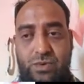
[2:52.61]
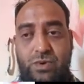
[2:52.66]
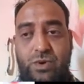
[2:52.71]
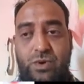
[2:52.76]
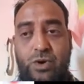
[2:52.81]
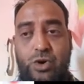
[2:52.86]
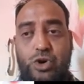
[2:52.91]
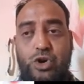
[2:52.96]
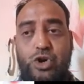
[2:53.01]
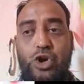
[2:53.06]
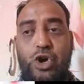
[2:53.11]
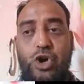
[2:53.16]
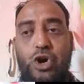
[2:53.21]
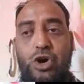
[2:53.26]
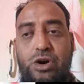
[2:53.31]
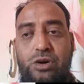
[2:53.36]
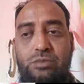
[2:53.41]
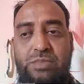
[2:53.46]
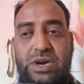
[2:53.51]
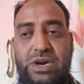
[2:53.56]
good
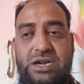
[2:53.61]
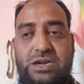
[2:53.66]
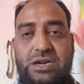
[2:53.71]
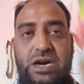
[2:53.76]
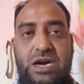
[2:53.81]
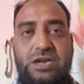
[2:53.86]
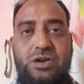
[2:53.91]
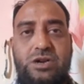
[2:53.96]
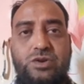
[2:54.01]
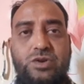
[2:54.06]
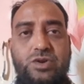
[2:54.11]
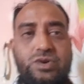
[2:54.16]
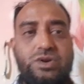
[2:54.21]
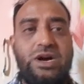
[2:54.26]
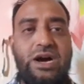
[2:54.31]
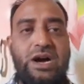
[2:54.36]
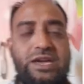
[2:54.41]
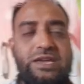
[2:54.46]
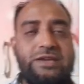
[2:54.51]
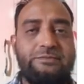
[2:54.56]
low but not good
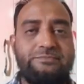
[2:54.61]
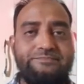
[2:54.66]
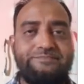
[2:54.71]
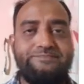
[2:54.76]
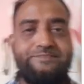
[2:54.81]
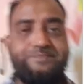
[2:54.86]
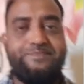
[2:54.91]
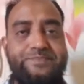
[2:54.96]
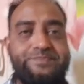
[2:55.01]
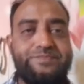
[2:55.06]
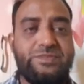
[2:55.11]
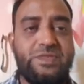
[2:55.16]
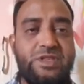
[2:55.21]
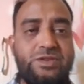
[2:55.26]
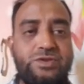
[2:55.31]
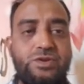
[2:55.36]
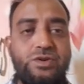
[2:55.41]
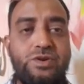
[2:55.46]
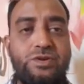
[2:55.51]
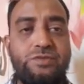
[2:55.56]
high.
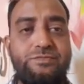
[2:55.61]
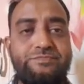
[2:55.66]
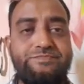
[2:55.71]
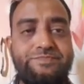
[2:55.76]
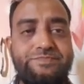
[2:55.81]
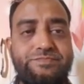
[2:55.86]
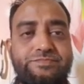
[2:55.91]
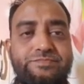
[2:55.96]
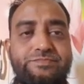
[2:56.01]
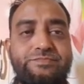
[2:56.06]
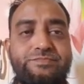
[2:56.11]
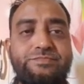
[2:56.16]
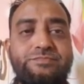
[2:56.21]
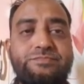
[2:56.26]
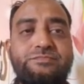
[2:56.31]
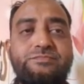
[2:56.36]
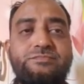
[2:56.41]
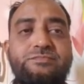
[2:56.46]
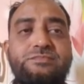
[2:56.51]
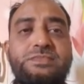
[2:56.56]
So
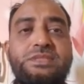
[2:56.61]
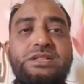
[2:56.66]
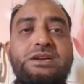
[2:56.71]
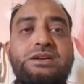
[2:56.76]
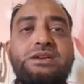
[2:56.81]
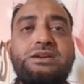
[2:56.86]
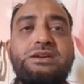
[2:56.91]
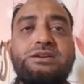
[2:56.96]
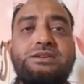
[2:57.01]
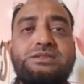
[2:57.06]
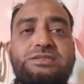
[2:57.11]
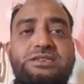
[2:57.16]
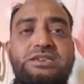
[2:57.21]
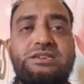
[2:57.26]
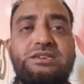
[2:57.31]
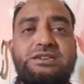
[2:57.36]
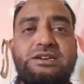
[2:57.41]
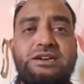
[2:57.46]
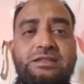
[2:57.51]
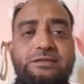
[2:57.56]
see
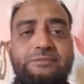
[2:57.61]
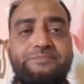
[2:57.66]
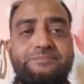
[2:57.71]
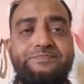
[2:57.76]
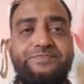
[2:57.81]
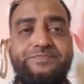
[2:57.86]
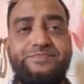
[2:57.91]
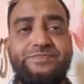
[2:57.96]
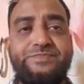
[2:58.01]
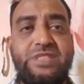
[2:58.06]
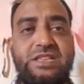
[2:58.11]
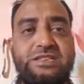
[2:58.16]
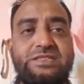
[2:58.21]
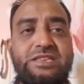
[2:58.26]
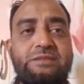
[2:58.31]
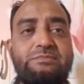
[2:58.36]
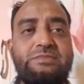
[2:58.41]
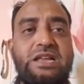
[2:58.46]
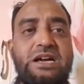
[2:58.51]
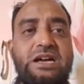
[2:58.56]
here, the
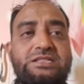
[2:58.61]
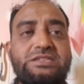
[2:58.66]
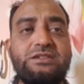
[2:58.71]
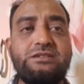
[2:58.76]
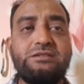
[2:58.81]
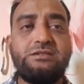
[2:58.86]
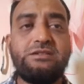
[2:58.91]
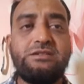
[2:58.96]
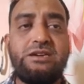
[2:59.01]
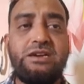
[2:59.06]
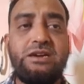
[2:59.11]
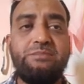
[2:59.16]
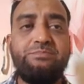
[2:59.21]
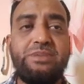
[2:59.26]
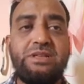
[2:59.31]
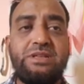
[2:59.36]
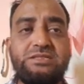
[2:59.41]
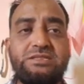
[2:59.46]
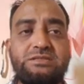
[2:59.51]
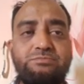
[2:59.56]
same logic a
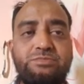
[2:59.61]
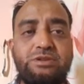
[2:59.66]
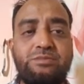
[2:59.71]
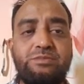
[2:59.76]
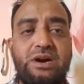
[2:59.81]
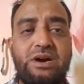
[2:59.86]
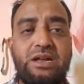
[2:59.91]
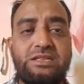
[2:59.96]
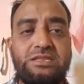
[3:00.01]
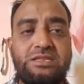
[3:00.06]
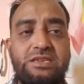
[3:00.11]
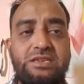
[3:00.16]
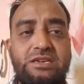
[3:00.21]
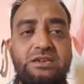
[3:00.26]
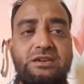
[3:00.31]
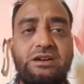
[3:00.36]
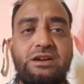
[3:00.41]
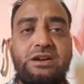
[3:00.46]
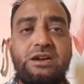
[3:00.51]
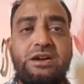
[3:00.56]
plus b bar
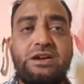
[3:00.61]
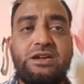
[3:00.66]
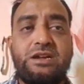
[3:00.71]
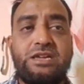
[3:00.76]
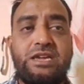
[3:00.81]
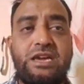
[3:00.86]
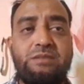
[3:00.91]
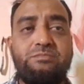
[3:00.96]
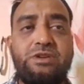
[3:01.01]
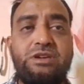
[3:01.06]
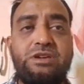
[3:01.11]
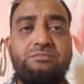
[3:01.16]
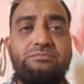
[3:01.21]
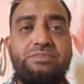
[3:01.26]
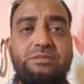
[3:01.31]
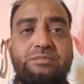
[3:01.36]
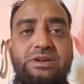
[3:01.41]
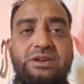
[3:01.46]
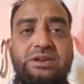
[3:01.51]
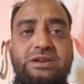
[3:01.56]
c can be
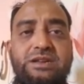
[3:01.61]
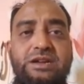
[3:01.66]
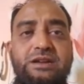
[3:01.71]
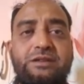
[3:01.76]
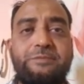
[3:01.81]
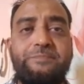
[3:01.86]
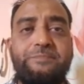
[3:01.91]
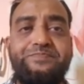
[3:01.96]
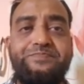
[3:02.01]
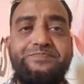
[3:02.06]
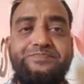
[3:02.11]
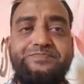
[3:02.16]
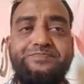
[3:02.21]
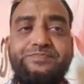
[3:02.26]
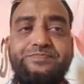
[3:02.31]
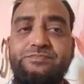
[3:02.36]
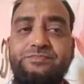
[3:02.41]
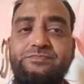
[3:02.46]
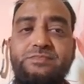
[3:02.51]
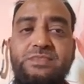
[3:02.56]
implemented
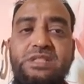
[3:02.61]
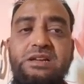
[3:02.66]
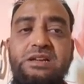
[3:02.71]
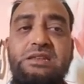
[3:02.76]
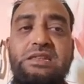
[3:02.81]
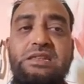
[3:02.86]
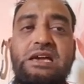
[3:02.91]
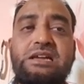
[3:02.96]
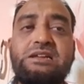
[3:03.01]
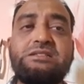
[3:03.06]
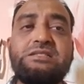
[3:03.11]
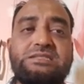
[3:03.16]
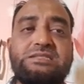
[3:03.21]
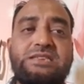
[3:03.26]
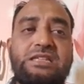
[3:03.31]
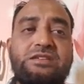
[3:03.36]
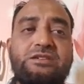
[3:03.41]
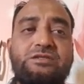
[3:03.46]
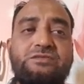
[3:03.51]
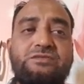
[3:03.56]
like the
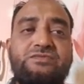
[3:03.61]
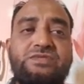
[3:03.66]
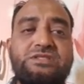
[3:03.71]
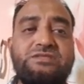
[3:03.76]
circuit which